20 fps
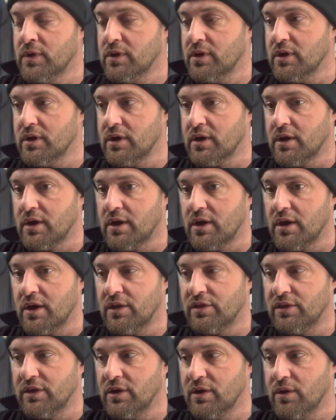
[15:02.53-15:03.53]
I
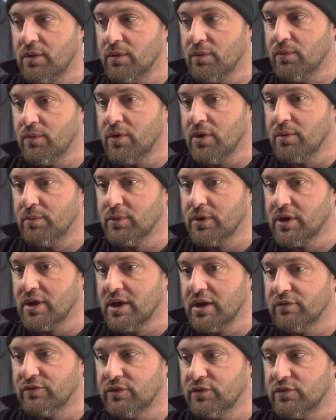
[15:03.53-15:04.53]
think what I'm going to
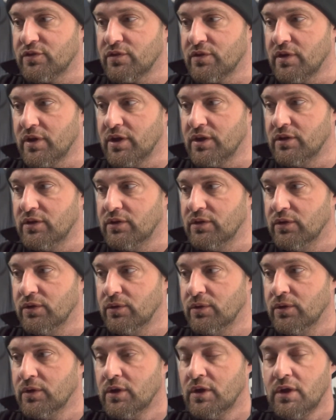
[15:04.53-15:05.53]
have to try and
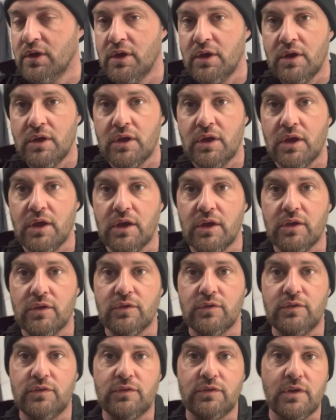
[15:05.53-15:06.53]
do
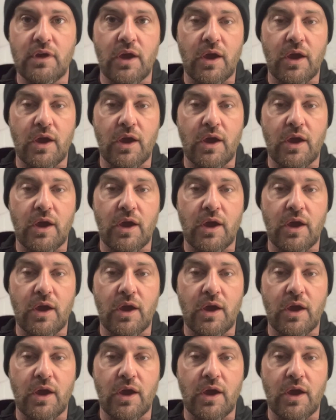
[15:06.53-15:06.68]
is